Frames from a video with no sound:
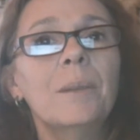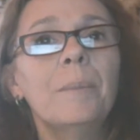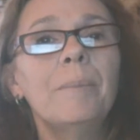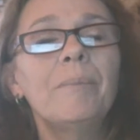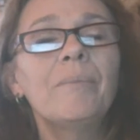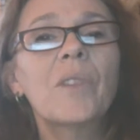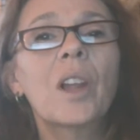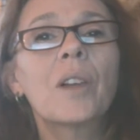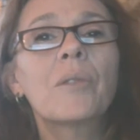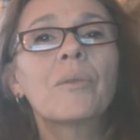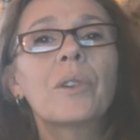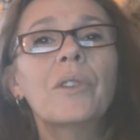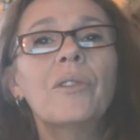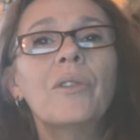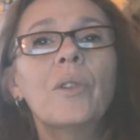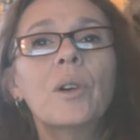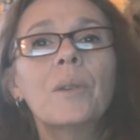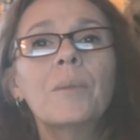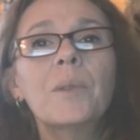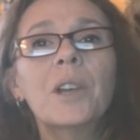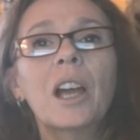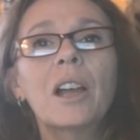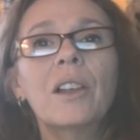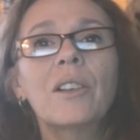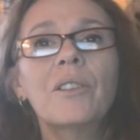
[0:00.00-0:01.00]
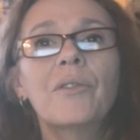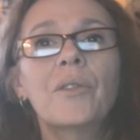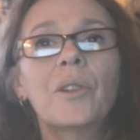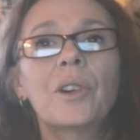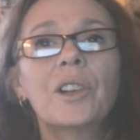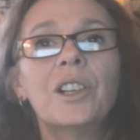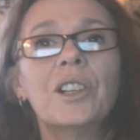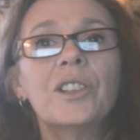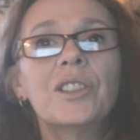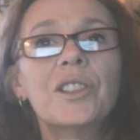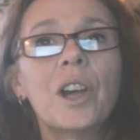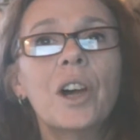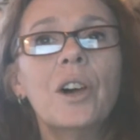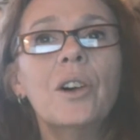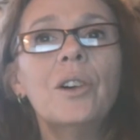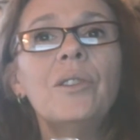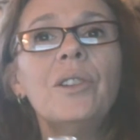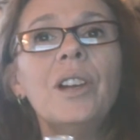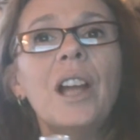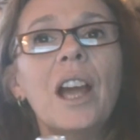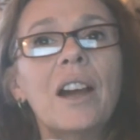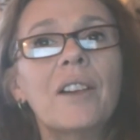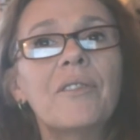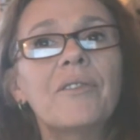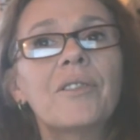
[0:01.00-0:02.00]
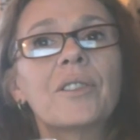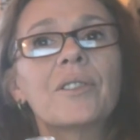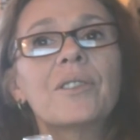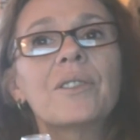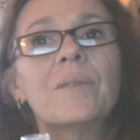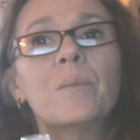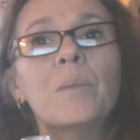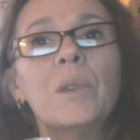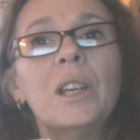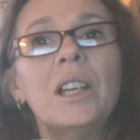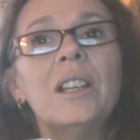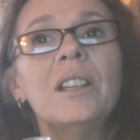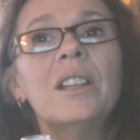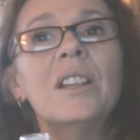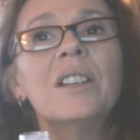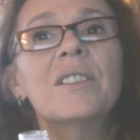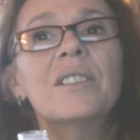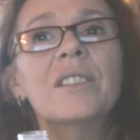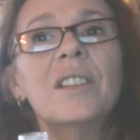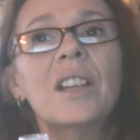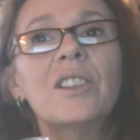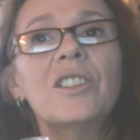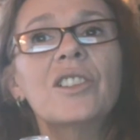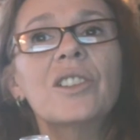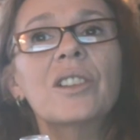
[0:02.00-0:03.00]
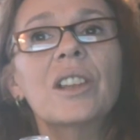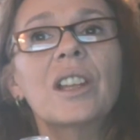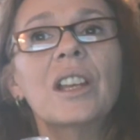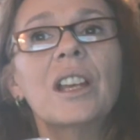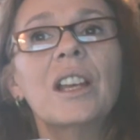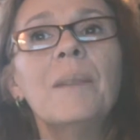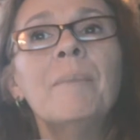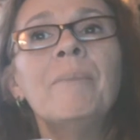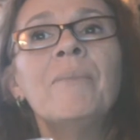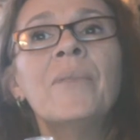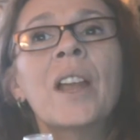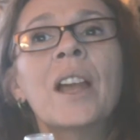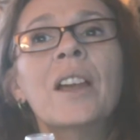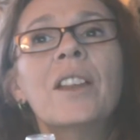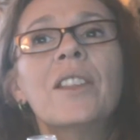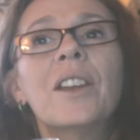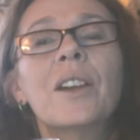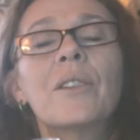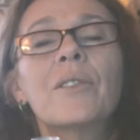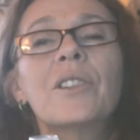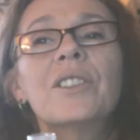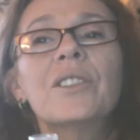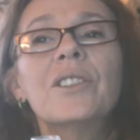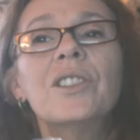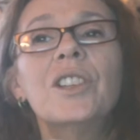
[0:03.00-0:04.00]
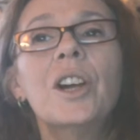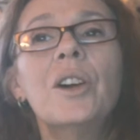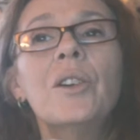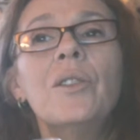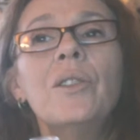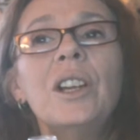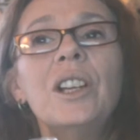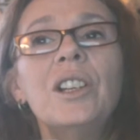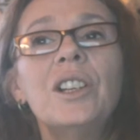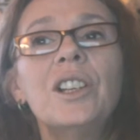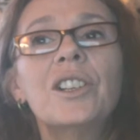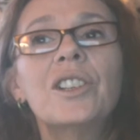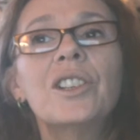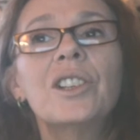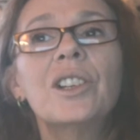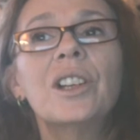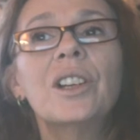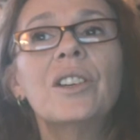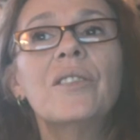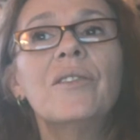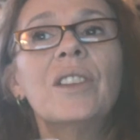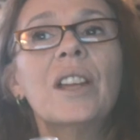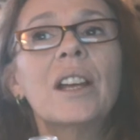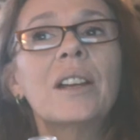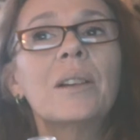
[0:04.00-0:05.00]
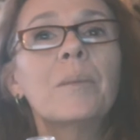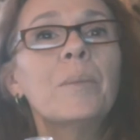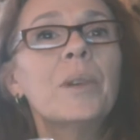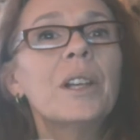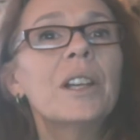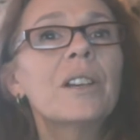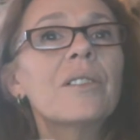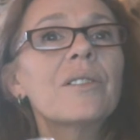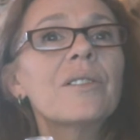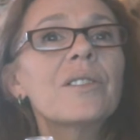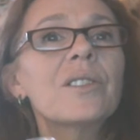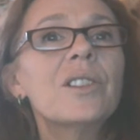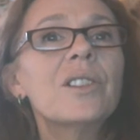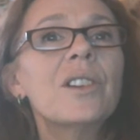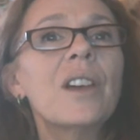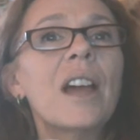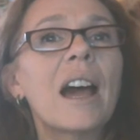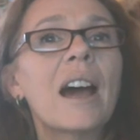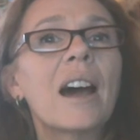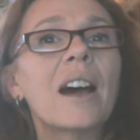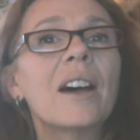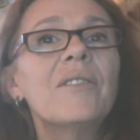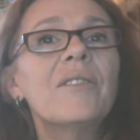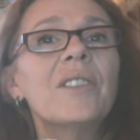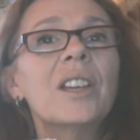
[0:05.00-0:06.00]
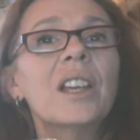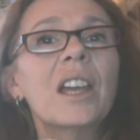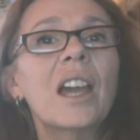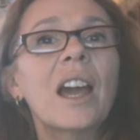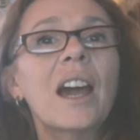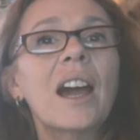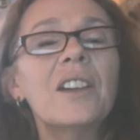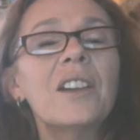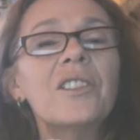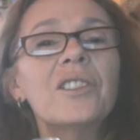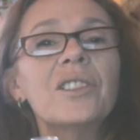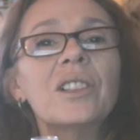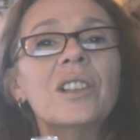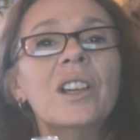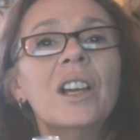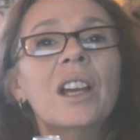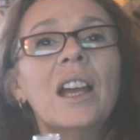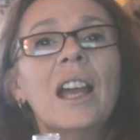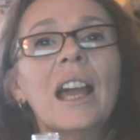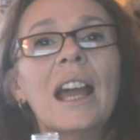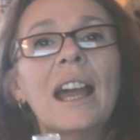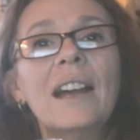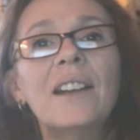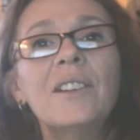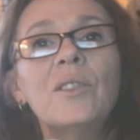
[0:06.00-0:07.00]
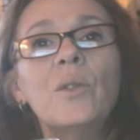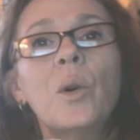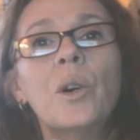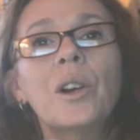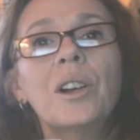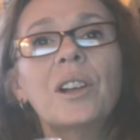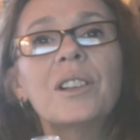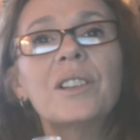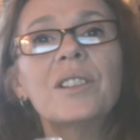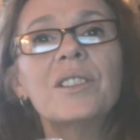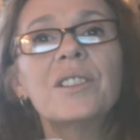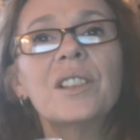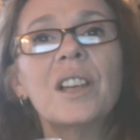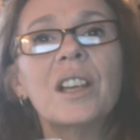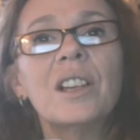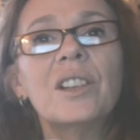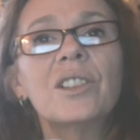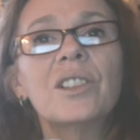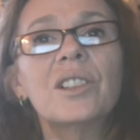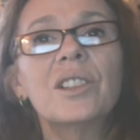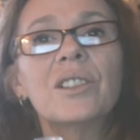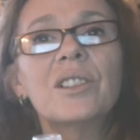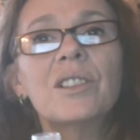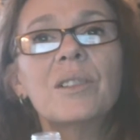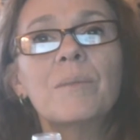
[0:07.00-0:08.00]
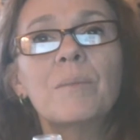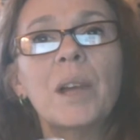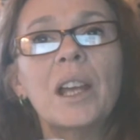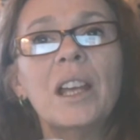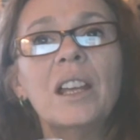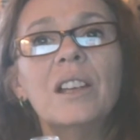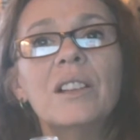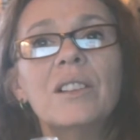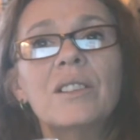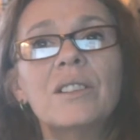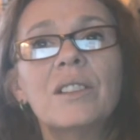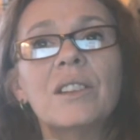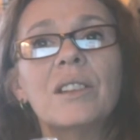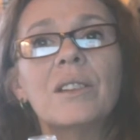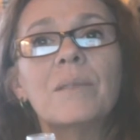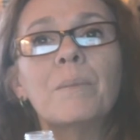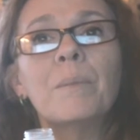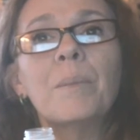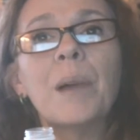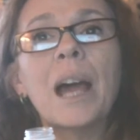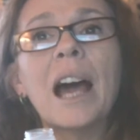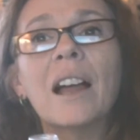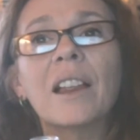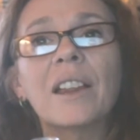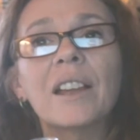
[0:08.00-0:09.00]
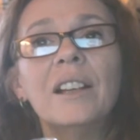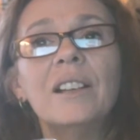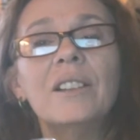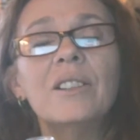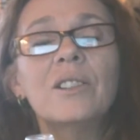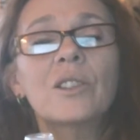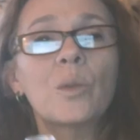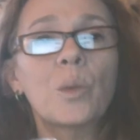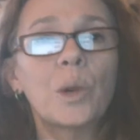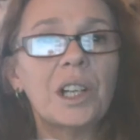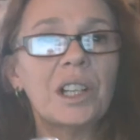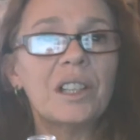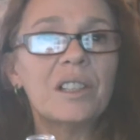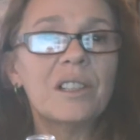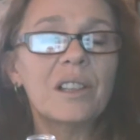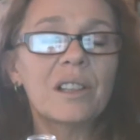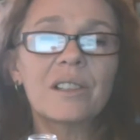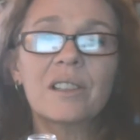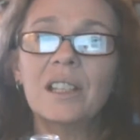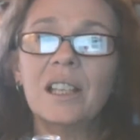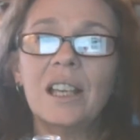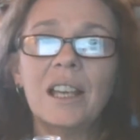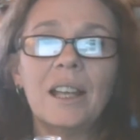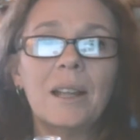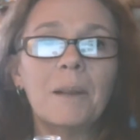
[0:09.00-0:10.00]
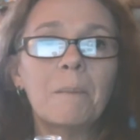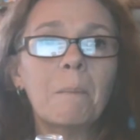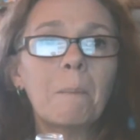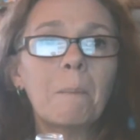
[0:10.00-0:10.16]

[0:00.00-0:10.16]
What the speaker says: of Reform California's own effort mean essentially there is no initiative that appears to have the cash and organization to make it to the ballot in 2016.